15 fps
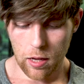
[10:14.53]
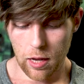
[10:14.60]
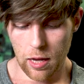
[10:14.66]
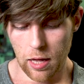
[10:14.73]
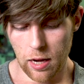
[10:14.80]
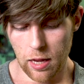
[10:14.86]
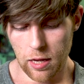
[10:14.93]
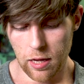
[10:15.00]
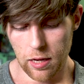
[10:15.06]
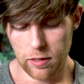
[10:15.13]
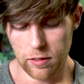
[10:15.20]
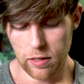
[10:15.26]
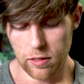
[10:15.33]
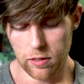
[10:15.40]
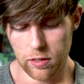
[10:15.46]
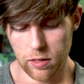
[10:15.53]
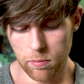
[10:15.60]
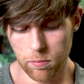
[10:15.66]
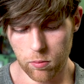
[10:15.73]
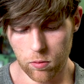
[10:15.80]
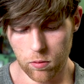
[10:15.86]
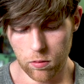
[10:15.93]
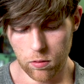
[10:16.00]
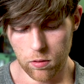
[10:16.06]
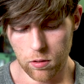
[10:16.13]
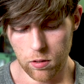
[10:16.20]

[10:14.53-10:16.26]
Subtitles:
And it is as simple